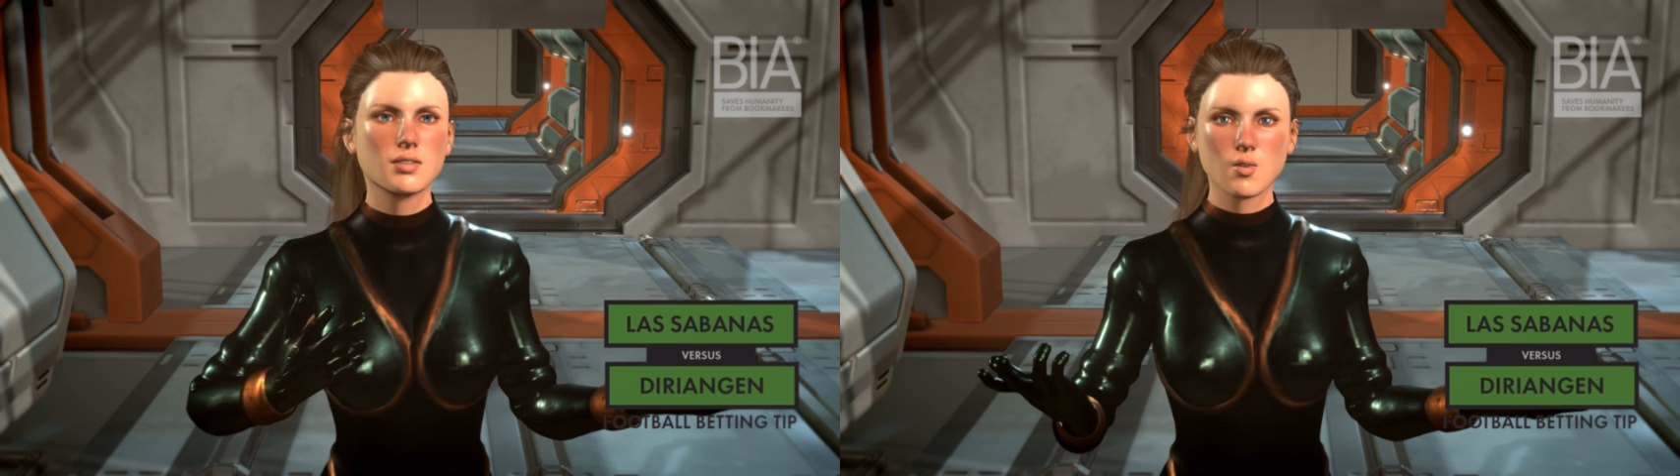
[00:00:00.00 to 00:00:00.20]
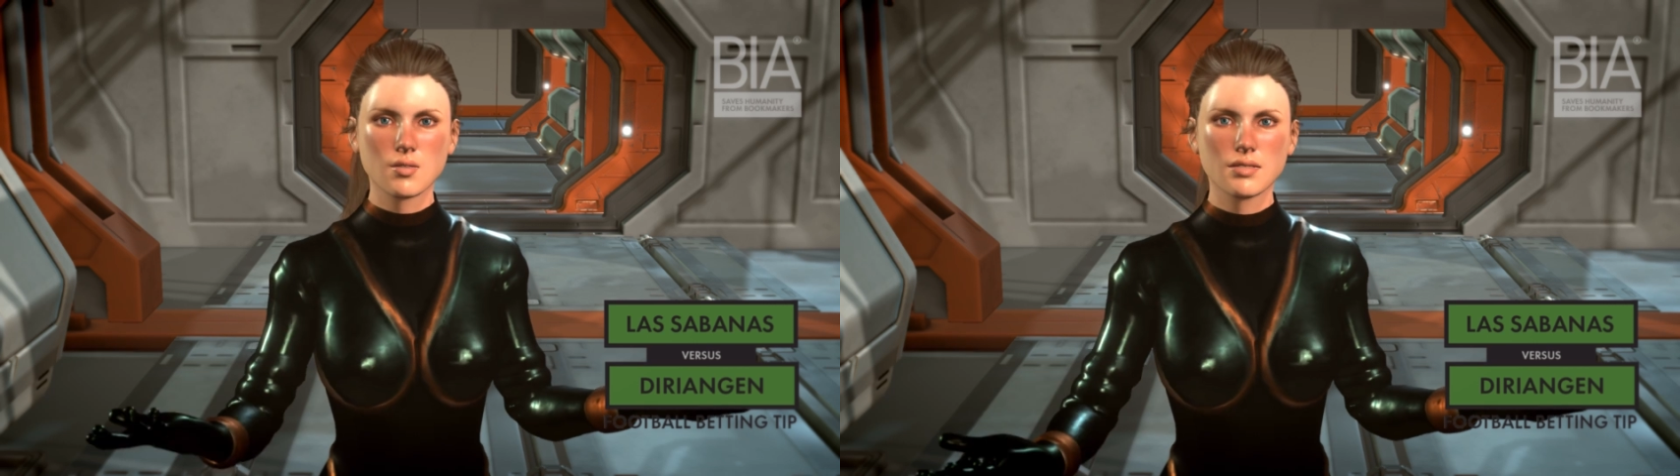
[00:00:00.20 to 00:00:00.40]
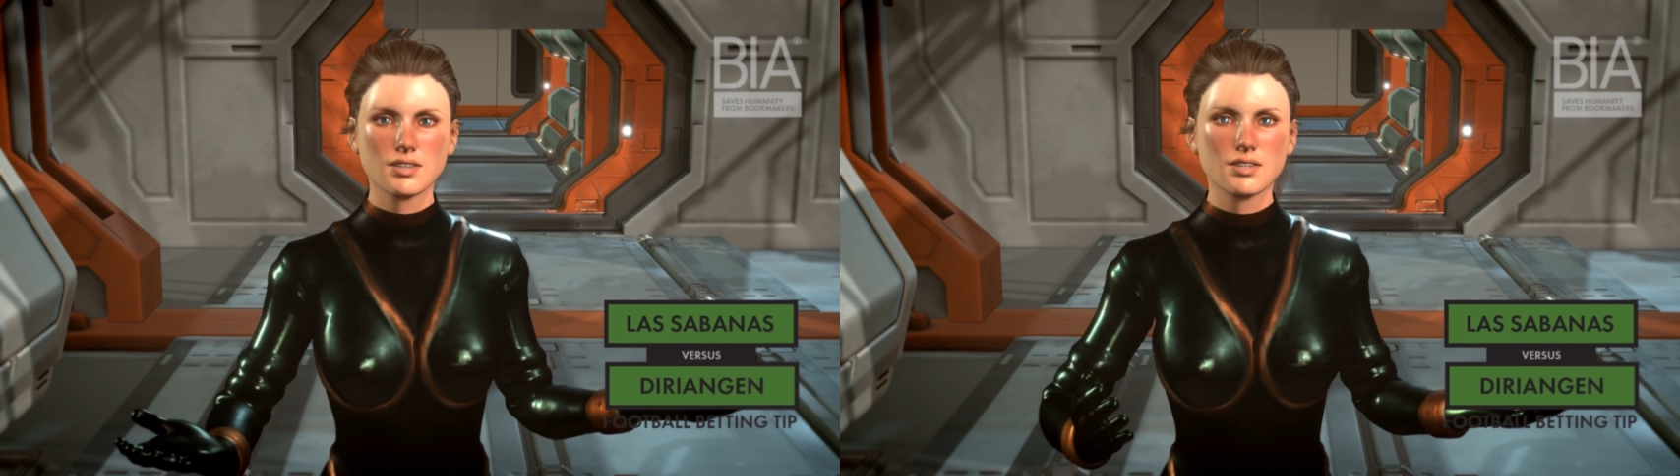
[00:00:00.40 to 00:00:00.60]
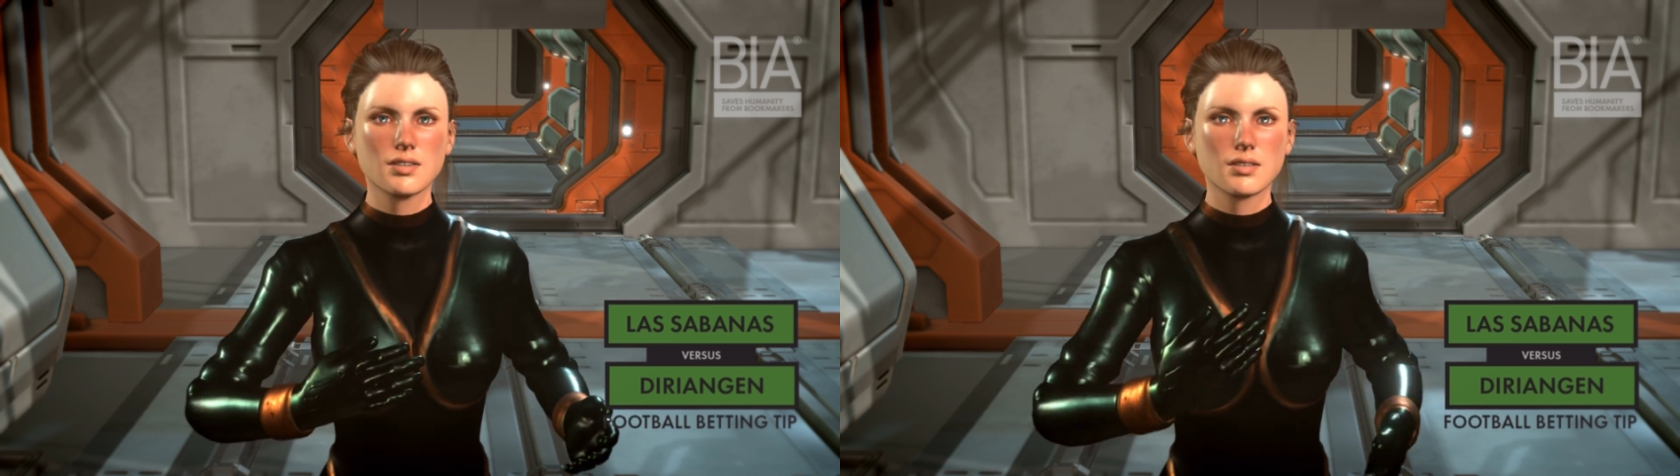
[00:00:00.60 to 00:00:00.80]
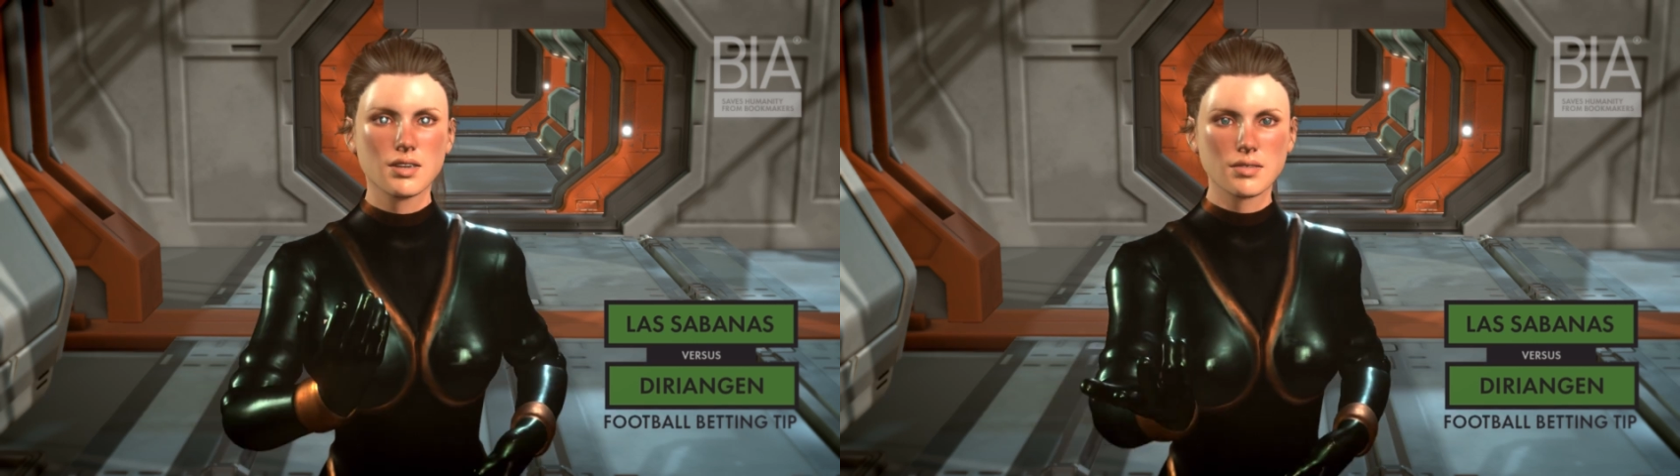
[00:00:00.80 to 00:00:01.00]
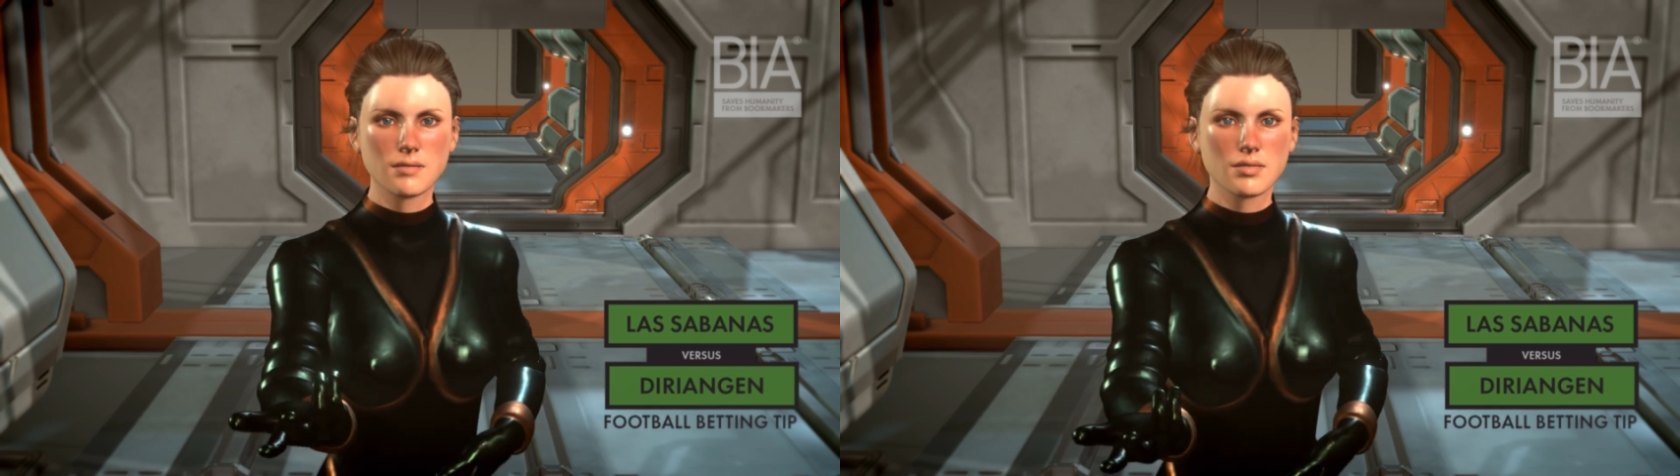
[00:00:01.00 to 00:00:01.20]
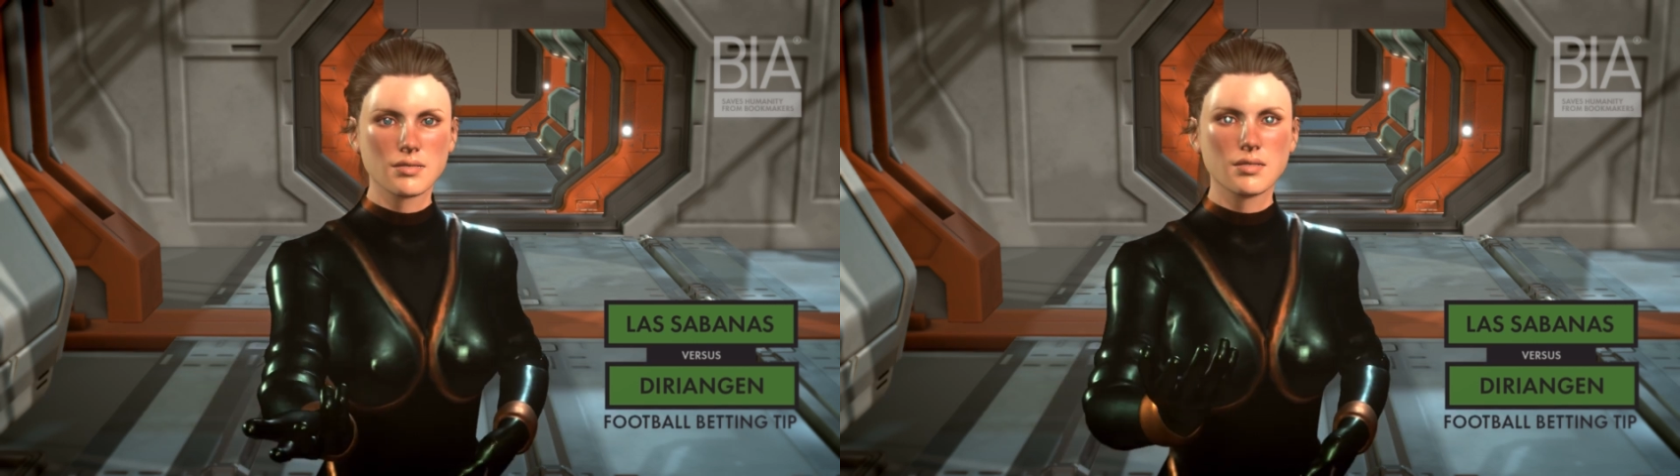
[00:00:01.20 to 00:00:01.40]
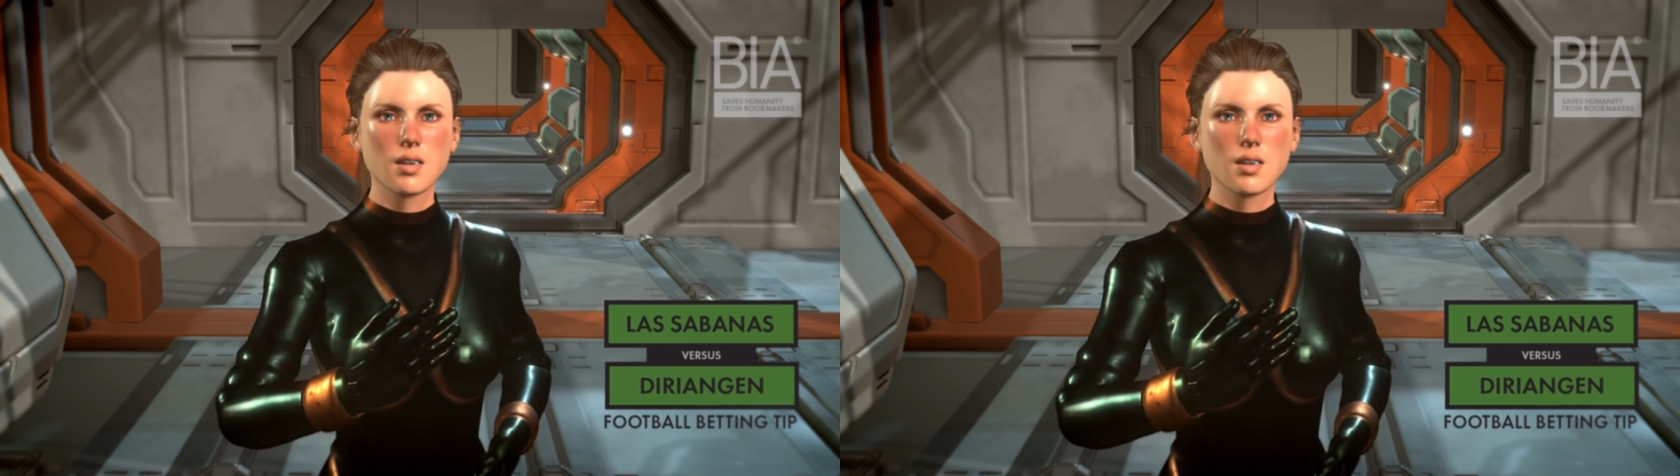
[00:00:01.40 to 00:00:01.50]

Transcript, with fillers: 2 and lost 2,